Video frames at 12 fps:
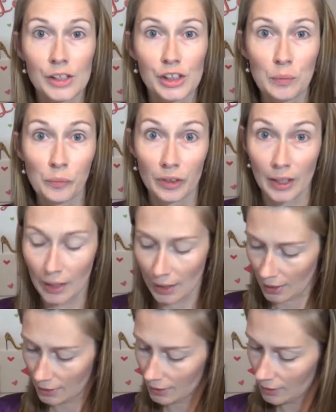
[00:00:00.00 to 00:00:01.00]
of shimmery, I
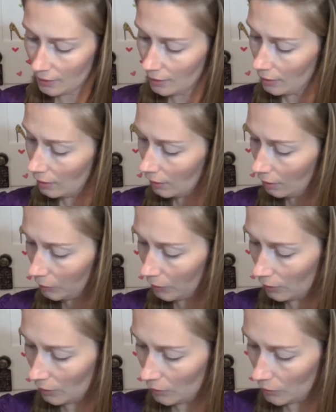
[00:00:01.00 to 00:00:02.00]
guess. I'm
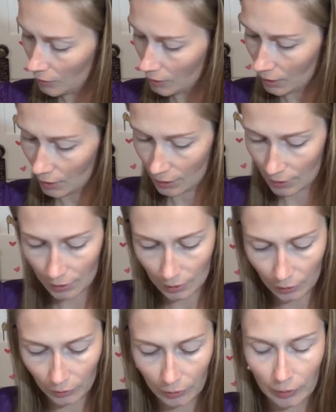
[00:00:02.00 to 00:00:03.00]
going to use this
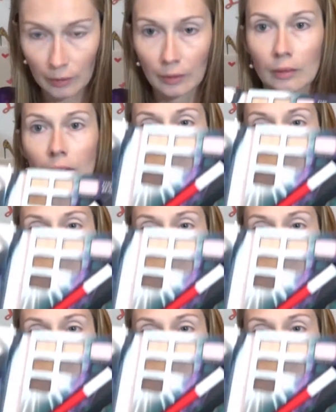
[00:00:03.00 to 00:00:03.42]
color